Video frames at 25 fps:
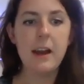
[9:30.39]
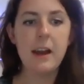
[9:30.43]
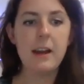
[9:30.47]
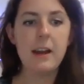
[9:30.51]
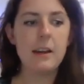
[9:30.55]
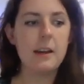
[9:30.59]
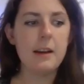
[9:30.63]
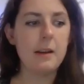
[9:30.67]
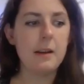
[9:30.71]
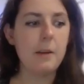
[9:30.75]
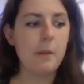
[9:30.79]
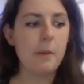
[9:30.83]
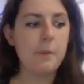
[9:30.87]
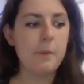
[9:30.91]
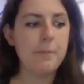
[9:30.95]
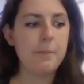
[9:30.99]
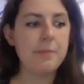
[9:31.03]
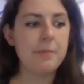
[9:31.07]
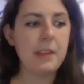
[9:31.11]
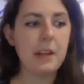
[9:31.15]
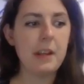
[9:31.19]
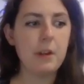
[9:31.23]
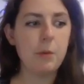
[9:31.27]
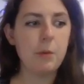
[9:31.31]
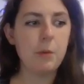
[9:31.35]

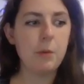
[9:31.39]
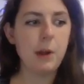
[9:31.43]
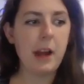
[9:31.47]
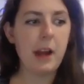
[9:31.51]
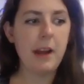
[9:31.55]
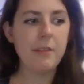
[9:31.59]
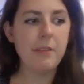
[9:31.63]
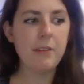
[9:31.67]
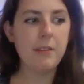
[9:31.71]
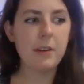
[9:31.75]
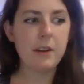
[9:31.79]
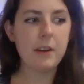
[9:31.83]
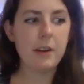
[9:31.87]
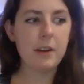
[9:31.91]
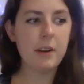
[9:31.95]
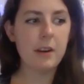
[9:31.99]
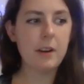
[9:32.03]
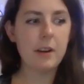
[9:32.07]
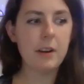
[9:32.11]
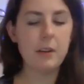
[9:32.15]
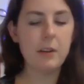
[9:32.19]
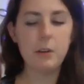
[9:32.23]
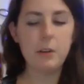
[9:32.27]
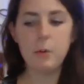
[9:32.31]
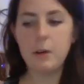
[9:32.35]

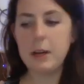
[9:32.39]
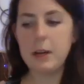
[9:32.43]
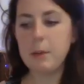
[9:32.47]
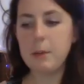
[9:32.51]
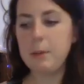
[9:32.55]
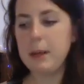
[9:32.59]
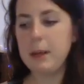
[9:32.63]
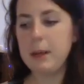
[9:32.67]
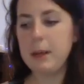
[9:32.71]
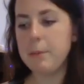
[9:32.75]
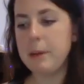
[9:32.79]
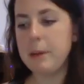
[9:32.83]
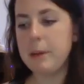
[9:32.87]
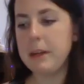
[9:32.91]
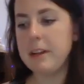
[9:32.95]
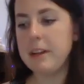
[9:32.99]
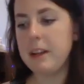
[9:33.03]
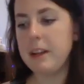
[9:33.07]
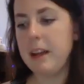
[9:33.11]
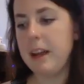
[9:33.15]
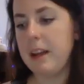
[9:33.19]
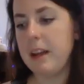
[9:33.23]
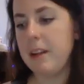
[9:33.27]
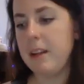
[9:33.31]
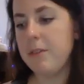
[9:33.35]
Whatever you want to be
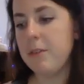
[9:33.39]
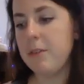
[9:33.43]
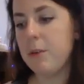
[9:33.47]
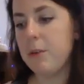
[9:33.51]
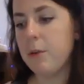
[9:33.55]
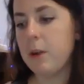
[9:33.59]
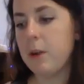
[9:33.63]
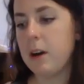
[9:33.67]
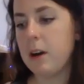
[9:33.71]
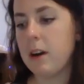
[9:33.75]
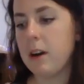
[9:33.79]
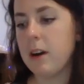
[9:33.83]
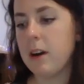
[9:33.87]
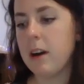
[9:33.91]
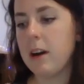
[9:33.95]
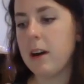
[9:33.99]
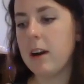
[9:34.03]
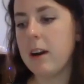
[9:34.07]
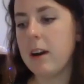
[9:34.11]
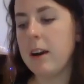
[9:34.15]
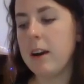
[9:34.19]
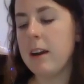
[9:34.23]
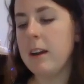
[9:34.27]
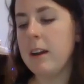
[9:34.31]
abundant in. If you are,